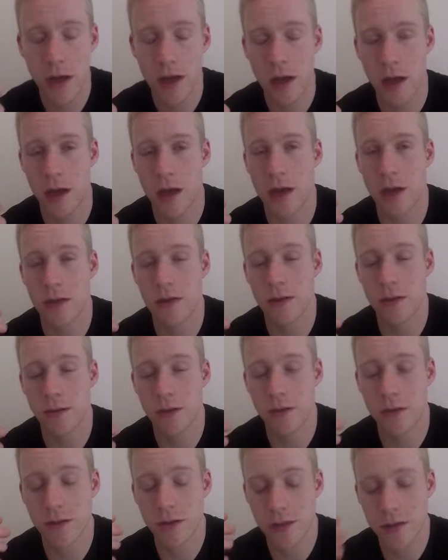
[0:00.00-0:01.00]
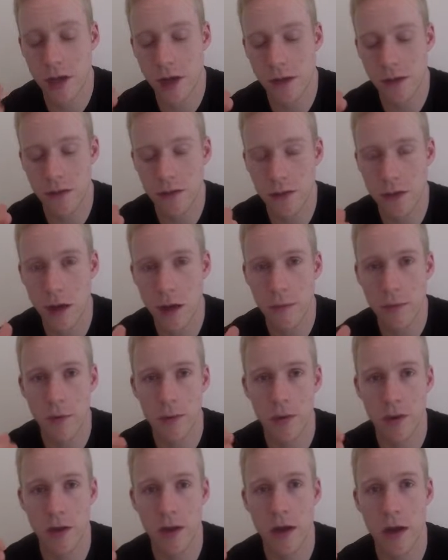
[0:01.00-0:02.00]
and starting at the
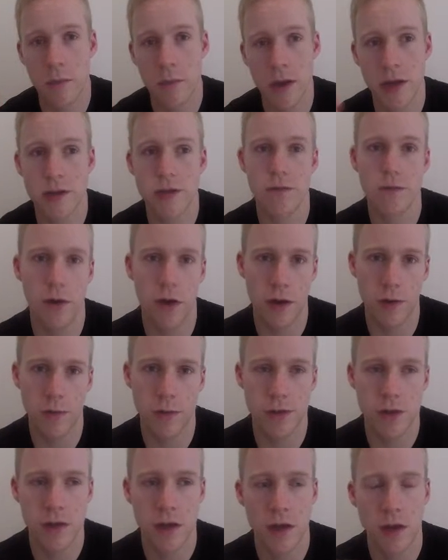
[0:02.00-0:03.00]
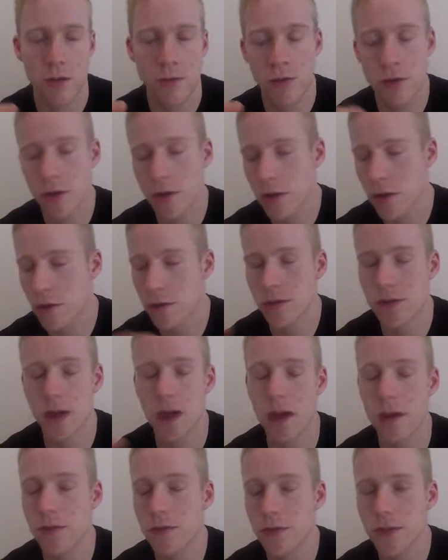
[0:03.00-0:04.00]
top we've got a bunch of vitamins. I'm not going to go into
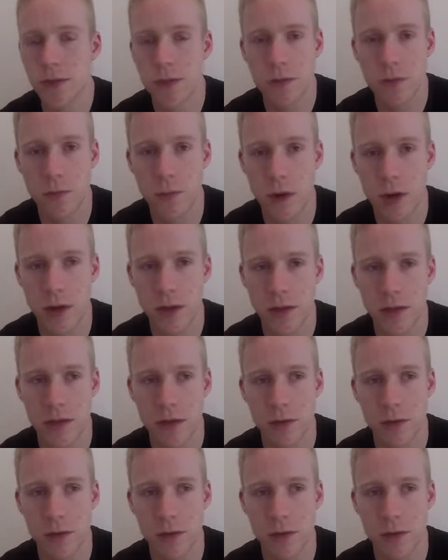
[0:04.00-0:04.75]
every single one and tell